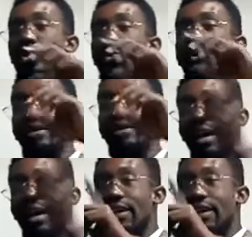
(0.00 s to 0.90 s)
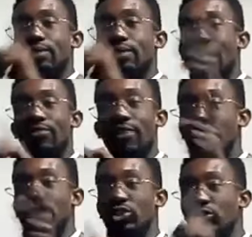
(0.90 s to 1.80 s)
you would never have
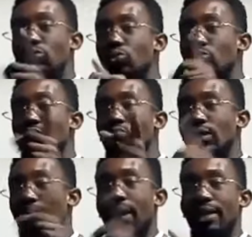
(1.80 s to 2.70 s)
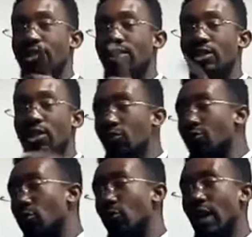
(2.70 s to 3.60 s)
any issues with margin if
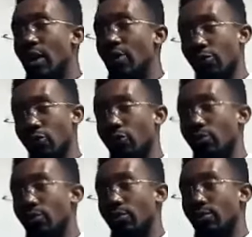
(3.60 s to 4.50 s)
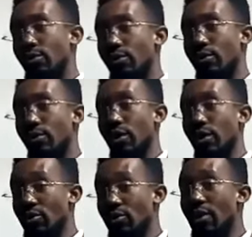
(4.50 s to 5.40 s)
you follow that rule.
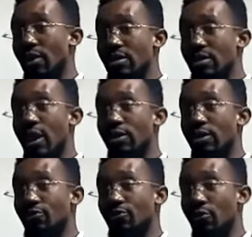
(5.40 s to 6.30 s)
That's another reason why you should